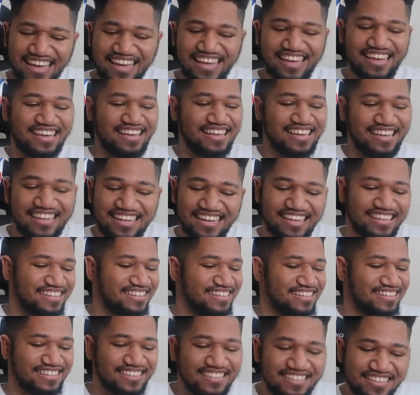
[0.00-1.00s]
Hey.
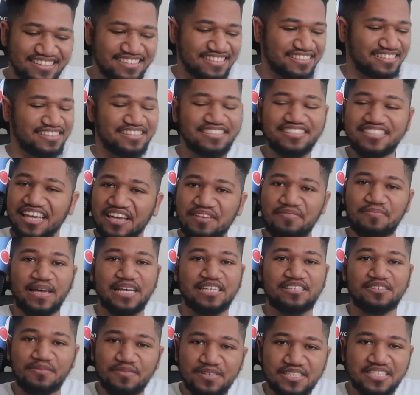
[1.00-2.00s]
He said he
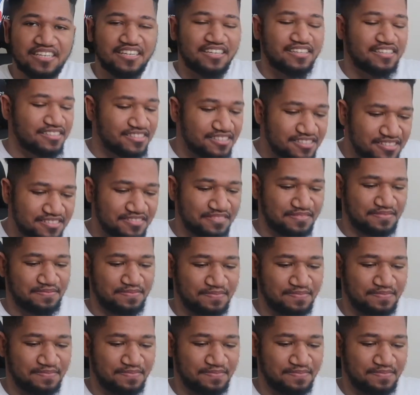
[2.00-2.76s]
makes so much hits.